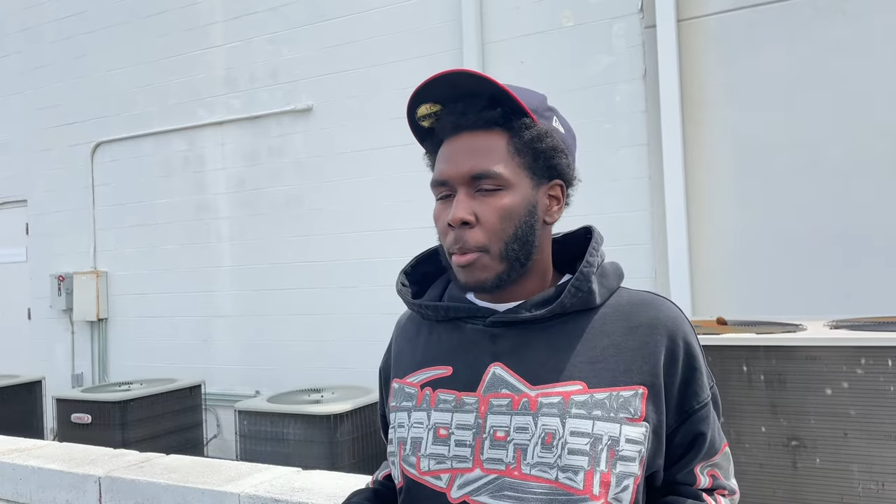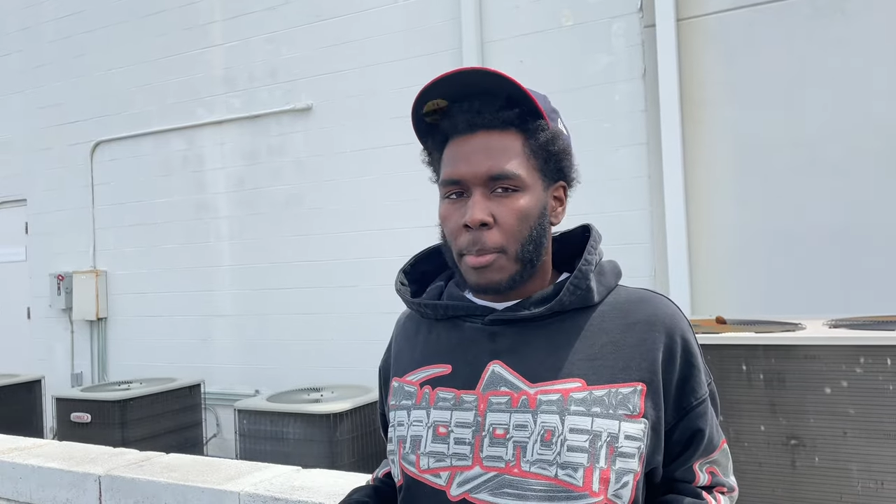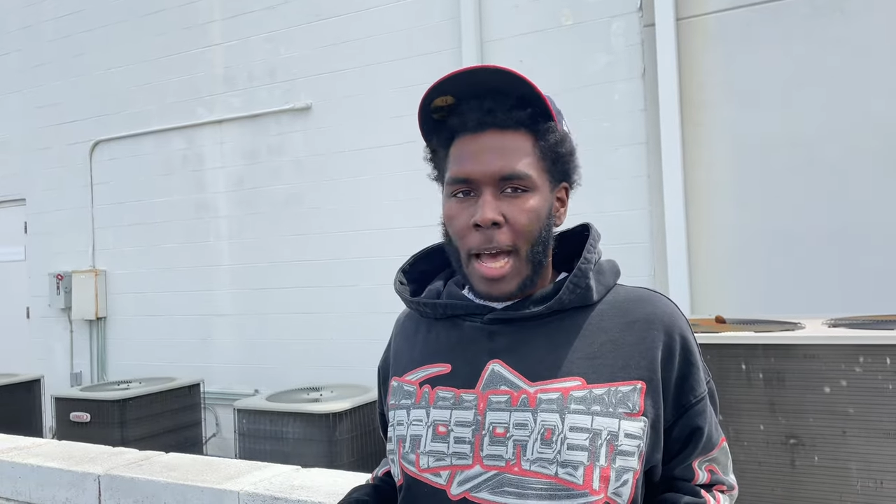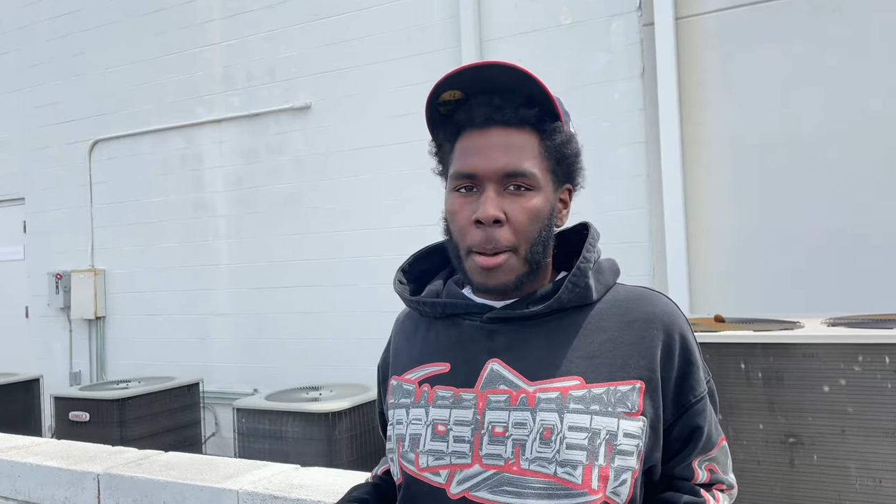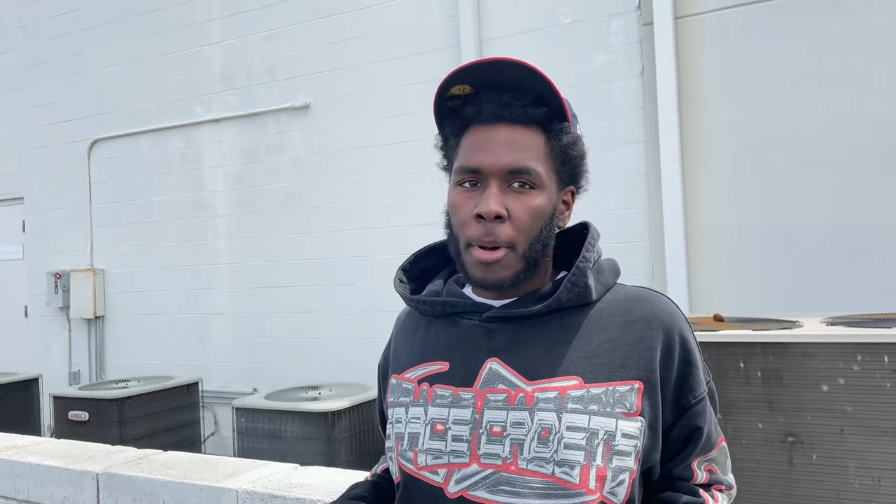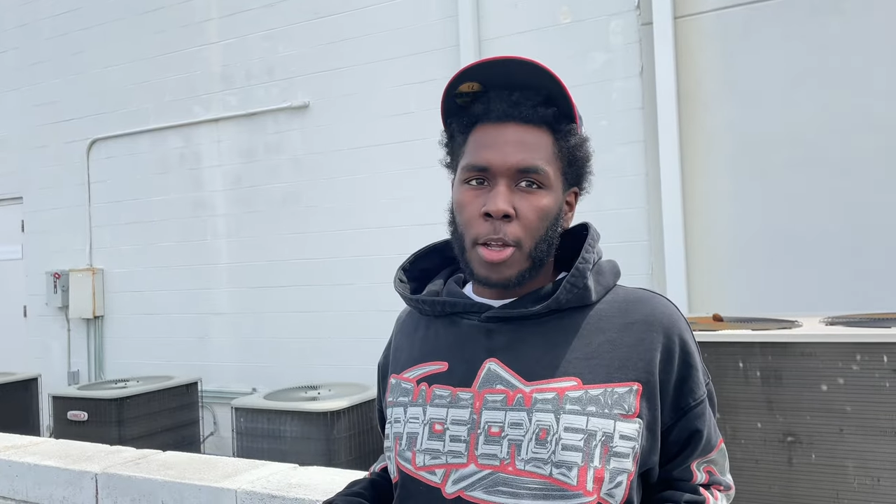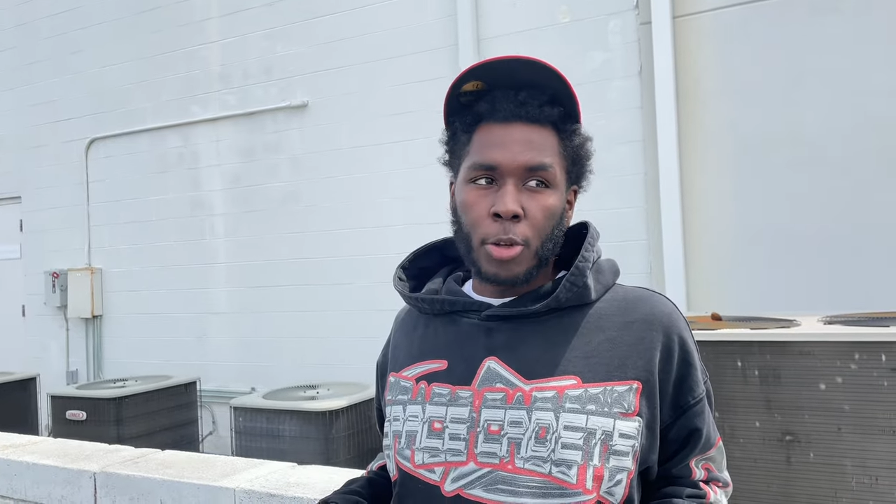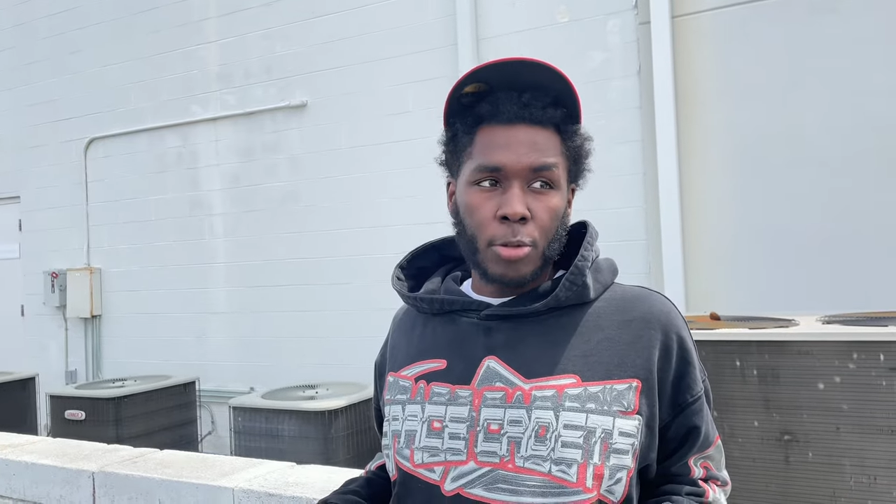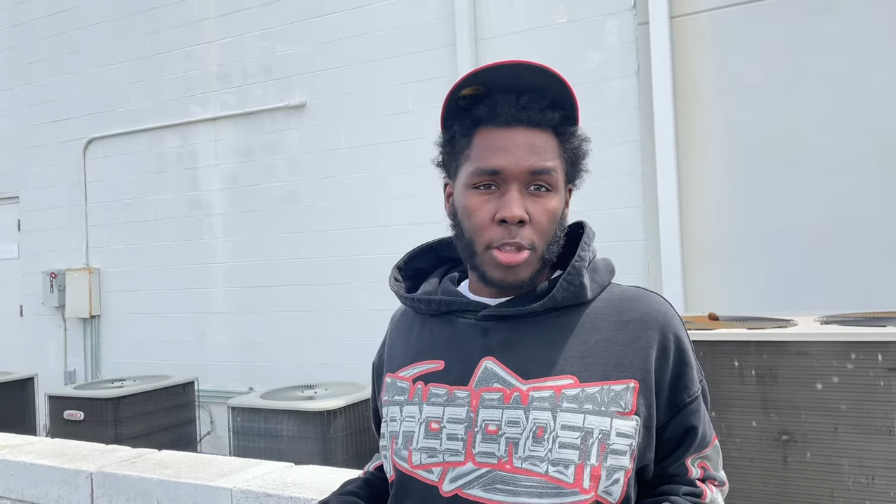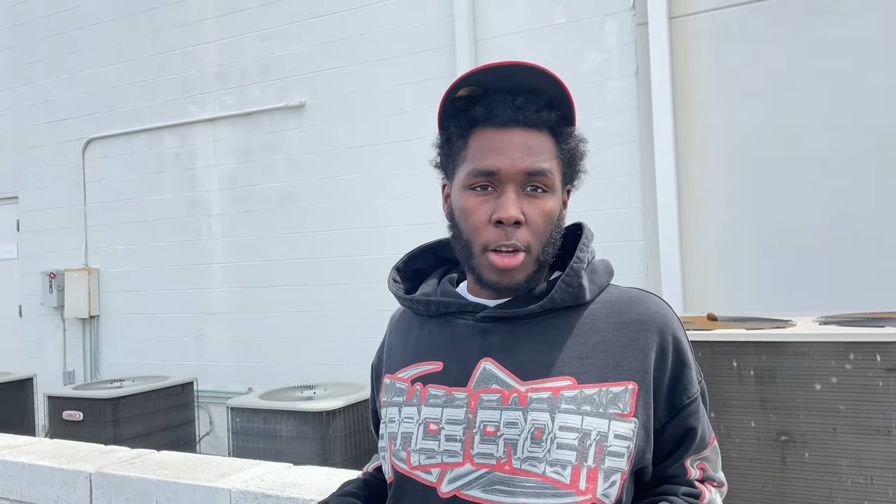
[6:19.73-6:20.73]
buying my
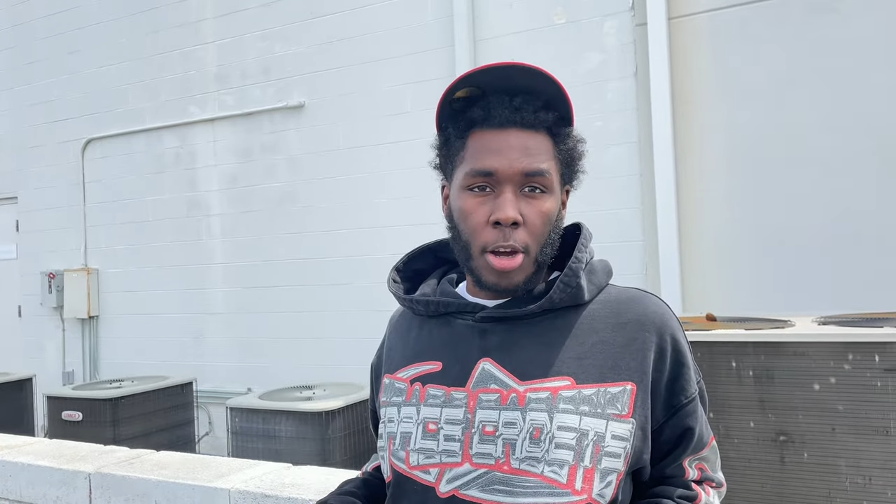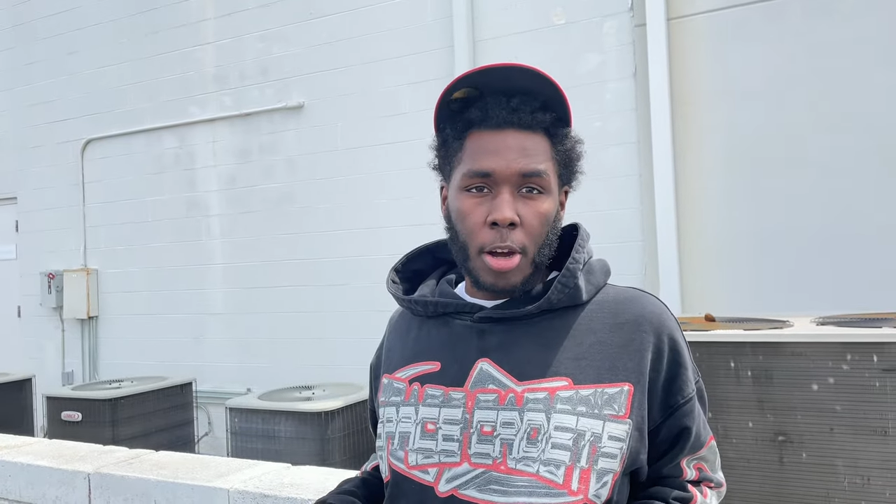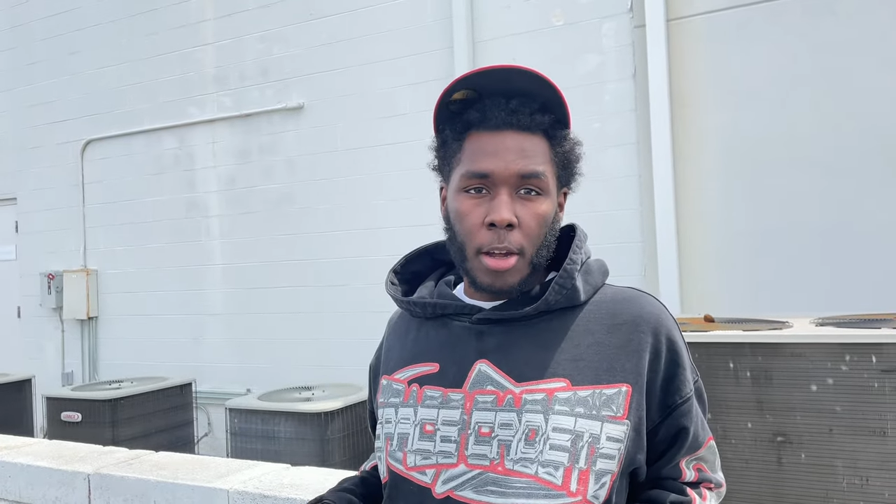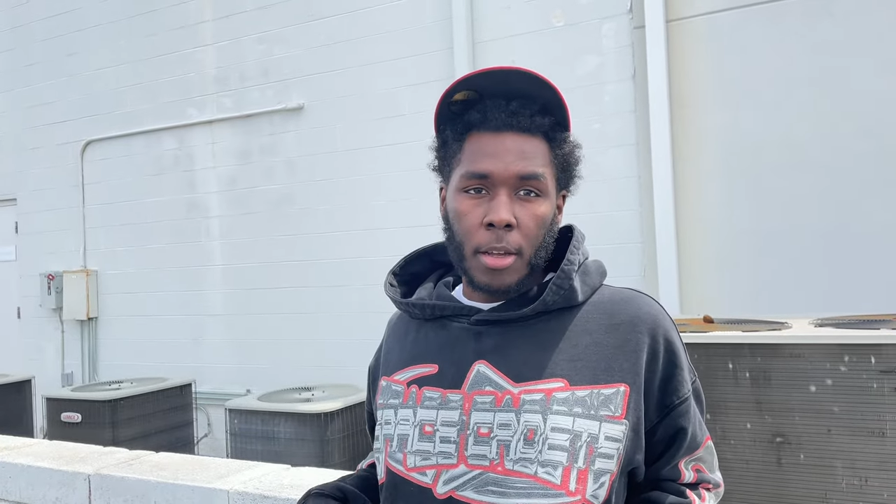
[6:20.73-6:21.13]
dude's a car.